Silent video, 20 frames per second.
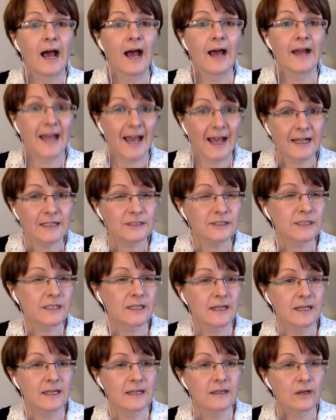And
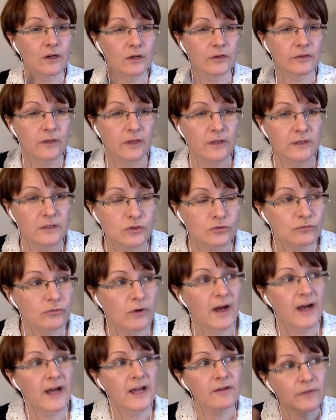actually the
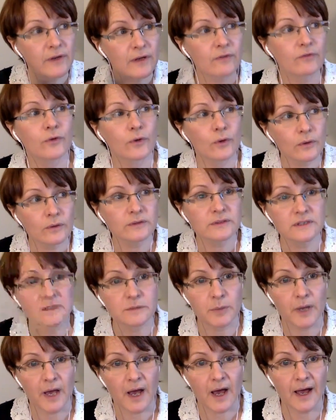driving forces
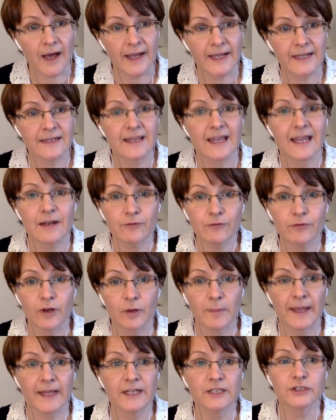behind the
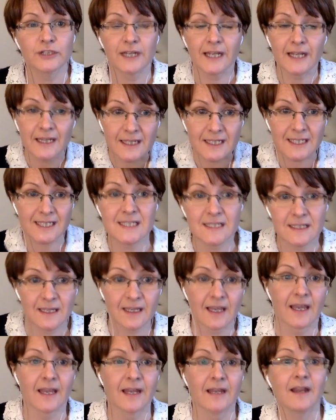inflammation in the
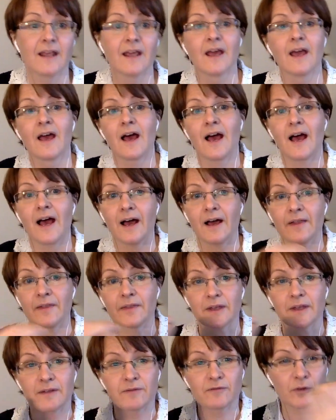skin
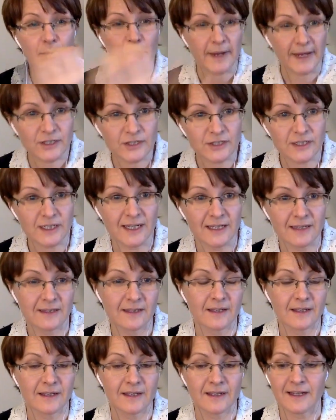and the inflammation in
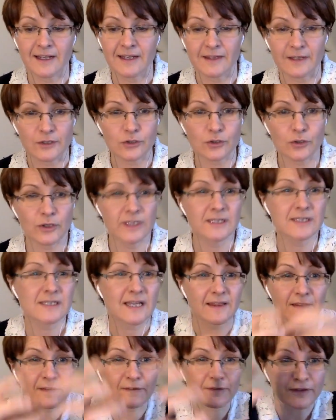the joints
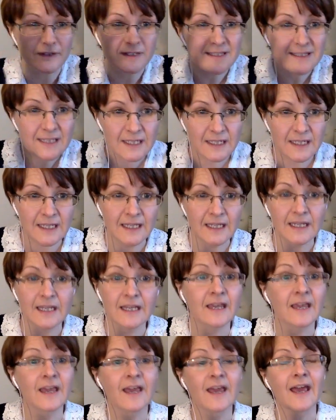and the
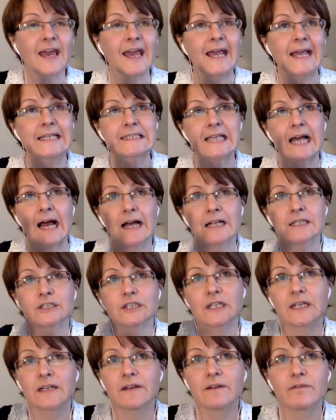fatigue is
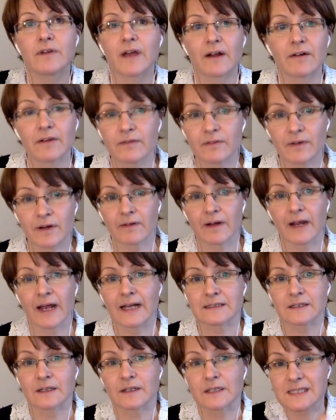actually a very, very,
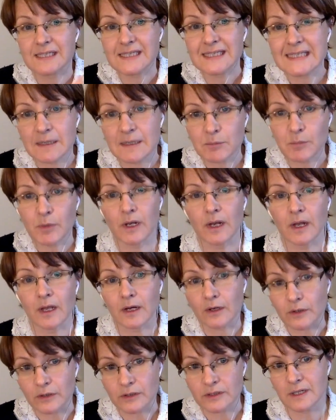has a
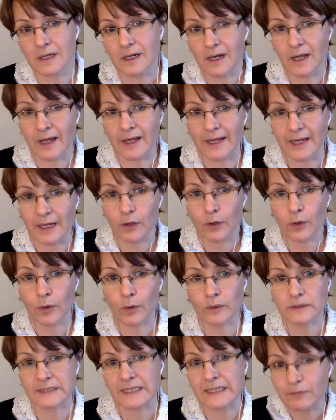similar underlying
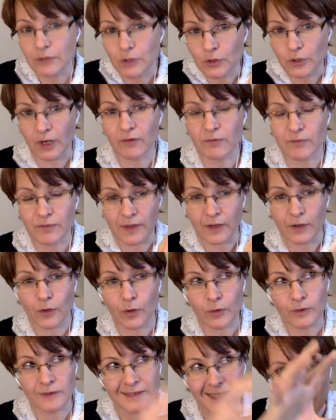cause. And if you go for the
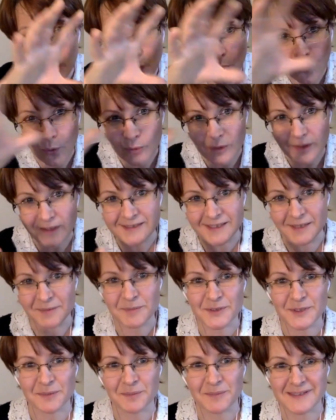cause, then all the
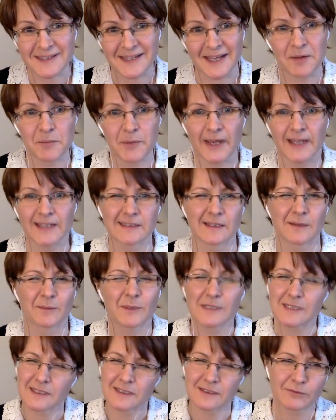symptoms get better,
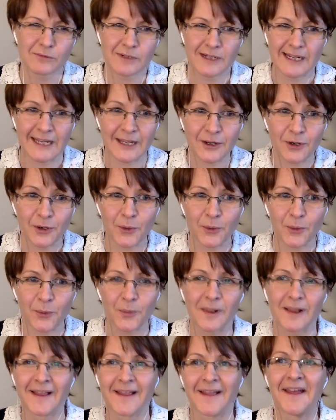which is a really cool